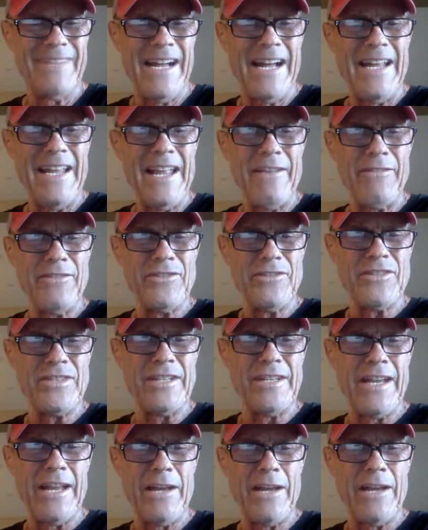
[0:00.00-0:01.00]
I haven't
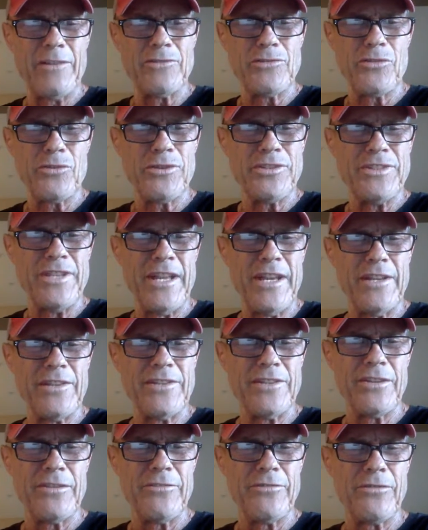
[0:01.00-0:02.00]
seen outdoor tennis
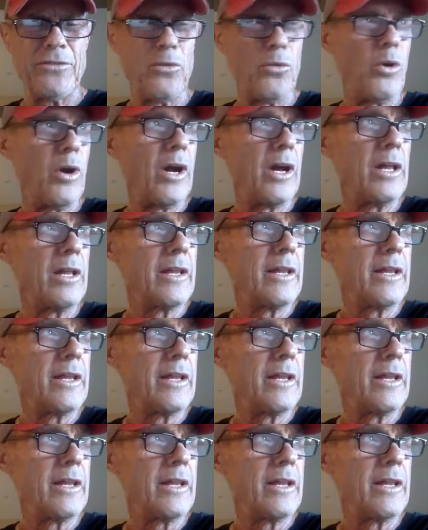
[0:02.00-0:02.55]
here for a while,